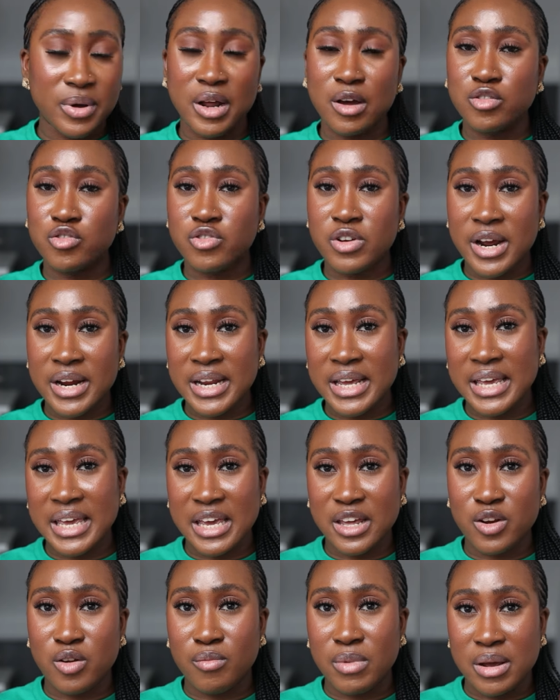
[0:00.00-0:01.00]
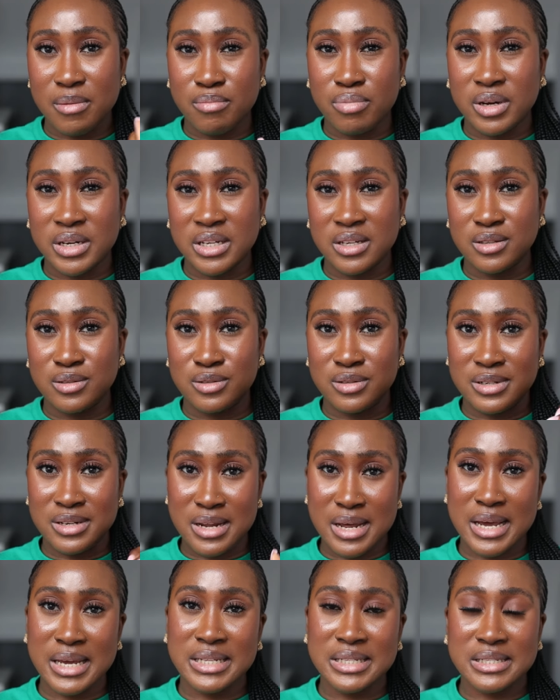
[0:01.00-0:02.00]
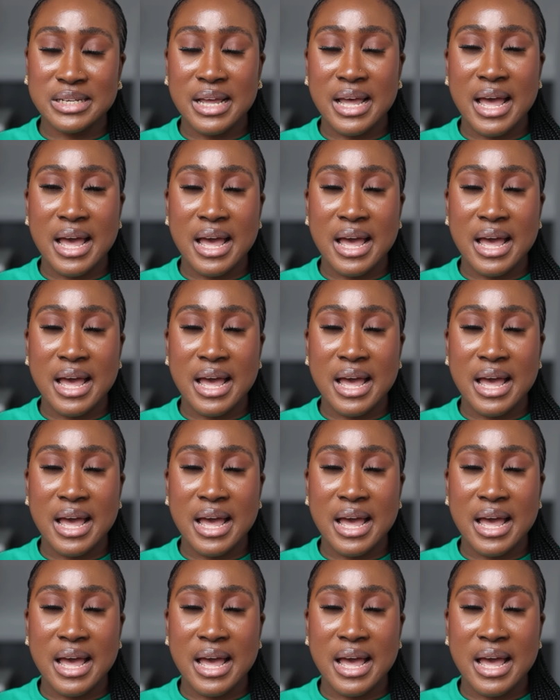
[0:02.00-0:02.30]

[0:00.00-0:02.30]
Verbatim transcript: But I'll try it again on my body tonight,